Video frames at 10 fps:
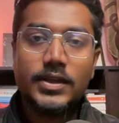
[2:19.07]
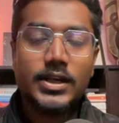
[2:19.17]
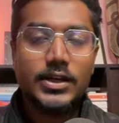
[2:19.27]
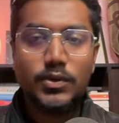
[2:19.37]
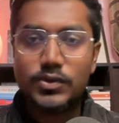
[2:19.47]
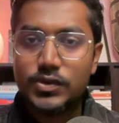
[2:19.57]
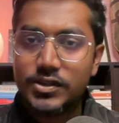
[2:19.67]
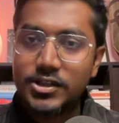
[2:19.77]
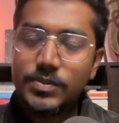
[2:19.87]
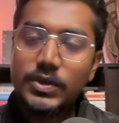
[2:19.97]
And also,
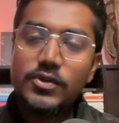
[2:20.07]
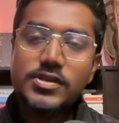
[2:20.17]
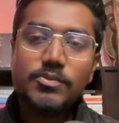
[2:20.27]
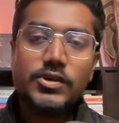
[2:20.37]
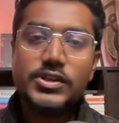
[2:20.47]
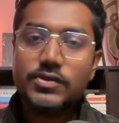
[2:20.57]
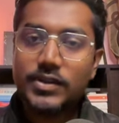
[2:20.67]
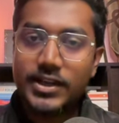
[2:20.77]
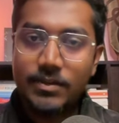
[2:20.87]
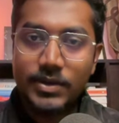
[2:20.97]
just because someone is on
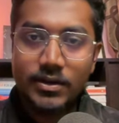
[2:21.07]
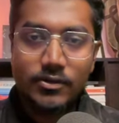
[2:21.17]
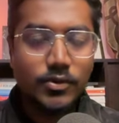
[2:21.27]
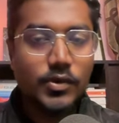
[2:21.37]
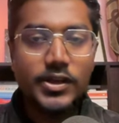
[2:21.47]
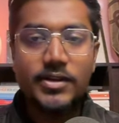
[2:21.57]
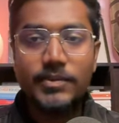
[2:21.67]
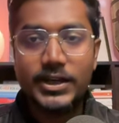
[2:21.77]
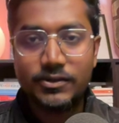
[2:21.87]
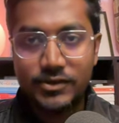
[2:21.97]
camera or holding a
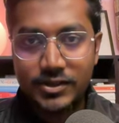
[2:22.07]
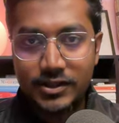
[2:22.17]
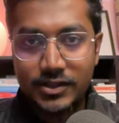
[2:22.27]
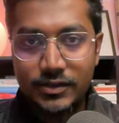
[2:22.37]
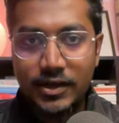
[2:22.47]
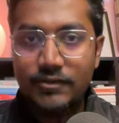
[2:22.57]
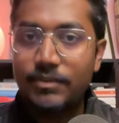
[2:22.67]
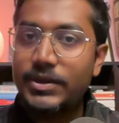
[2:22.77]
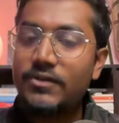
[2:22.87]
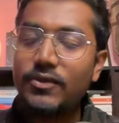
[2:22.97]
mic on stage or have a
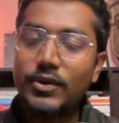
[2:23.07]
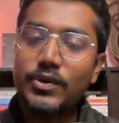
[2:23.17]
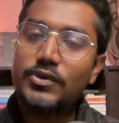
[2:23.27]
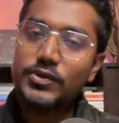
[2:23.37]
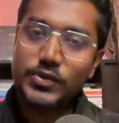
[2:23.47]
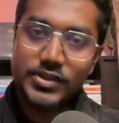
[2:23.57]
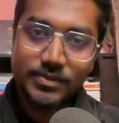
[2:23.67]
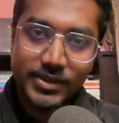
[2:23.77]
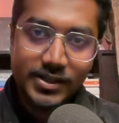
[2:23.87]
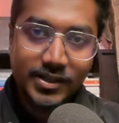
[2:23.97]
big following on social
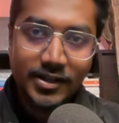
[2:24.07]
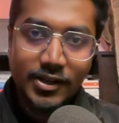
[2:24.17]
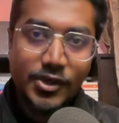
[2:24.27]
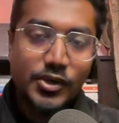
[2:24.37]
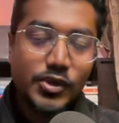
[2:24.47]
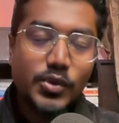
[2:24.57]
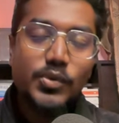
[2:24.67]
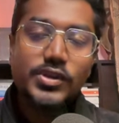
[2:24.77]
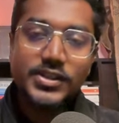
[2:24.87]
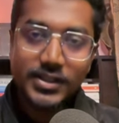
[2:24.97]
media,
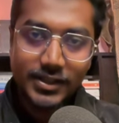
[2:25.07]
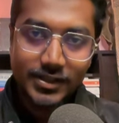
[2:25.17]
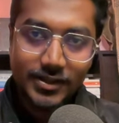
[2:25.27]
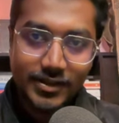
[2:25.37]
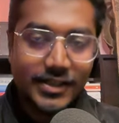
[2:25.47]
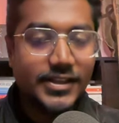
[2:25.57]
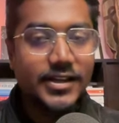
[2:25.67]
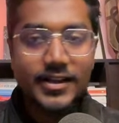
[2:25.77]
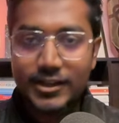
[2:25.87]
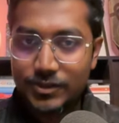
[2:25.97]
don't think that they
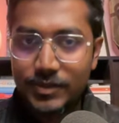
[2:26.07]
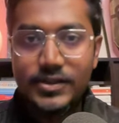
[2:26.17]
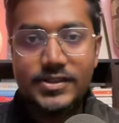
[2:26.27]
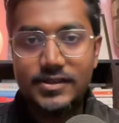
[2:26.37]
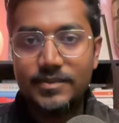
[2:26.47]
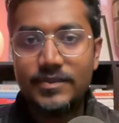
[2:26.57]
are experts.